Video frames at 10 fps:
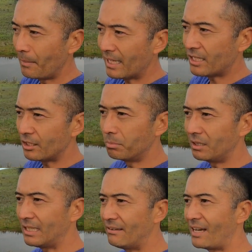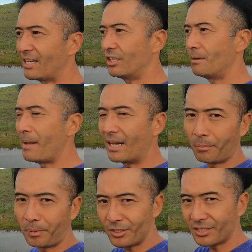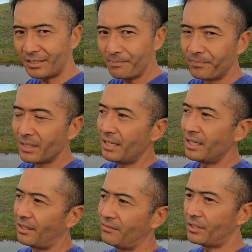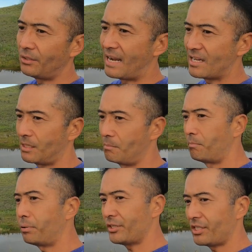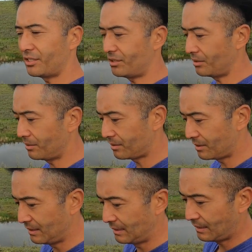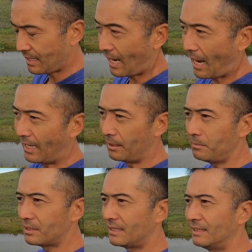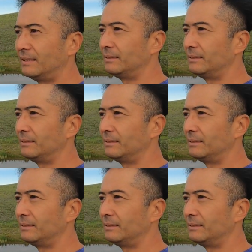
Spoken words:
making you believe that you're a better person if you actually purchase those items,